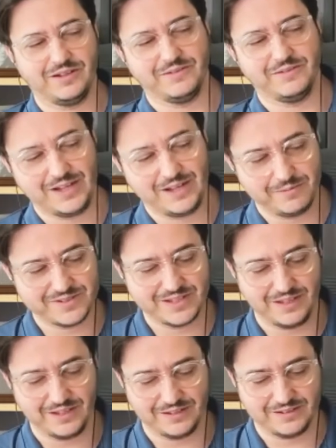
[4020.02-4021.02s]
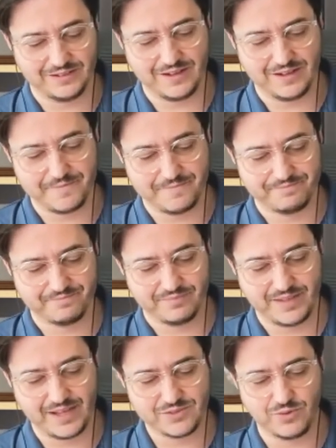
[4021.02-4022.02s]
times, and um,
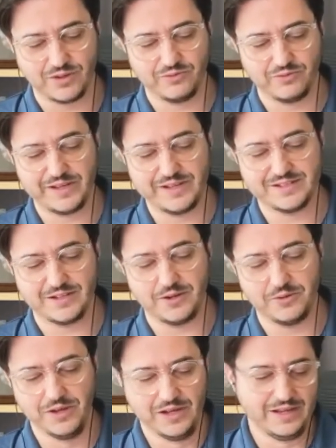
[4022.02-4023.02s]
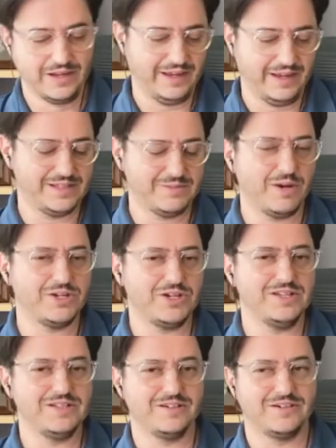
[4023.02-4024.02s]
that's one of the ways. So it's much
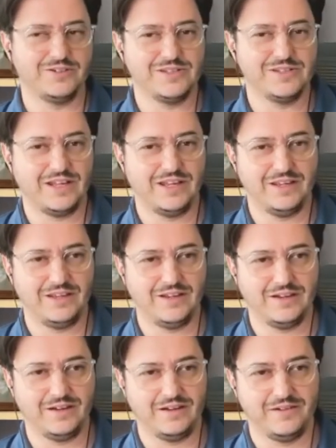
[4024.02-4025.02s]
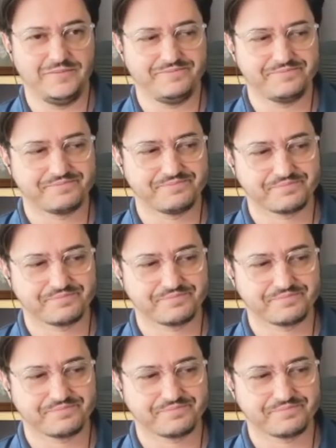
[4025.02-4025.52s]
easier to say um,